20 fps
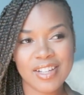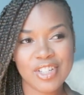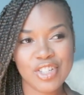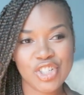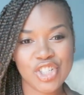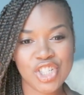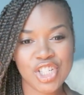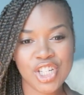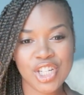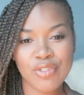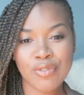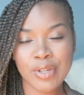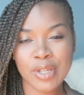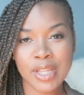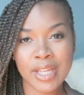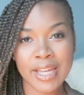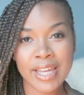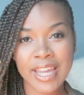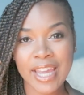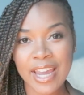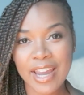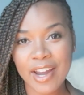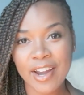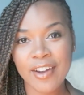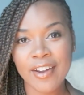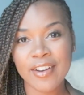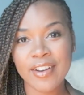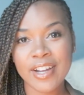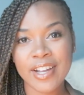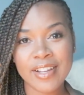She really
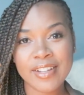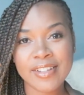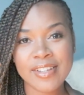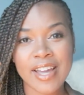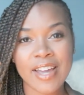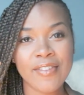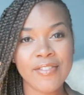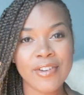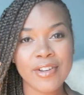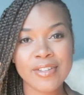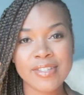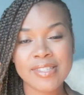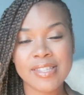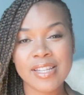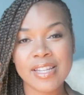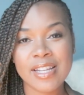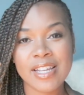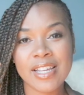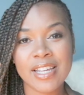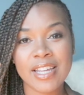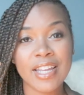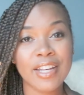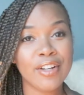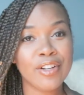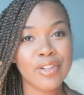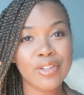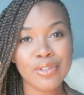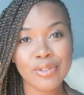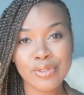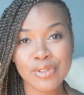cared. Diversity,
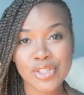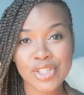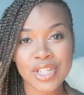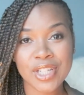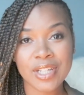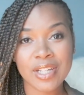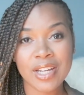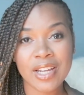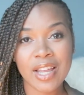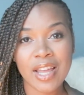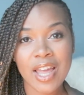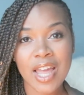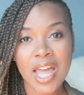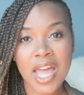inclusion,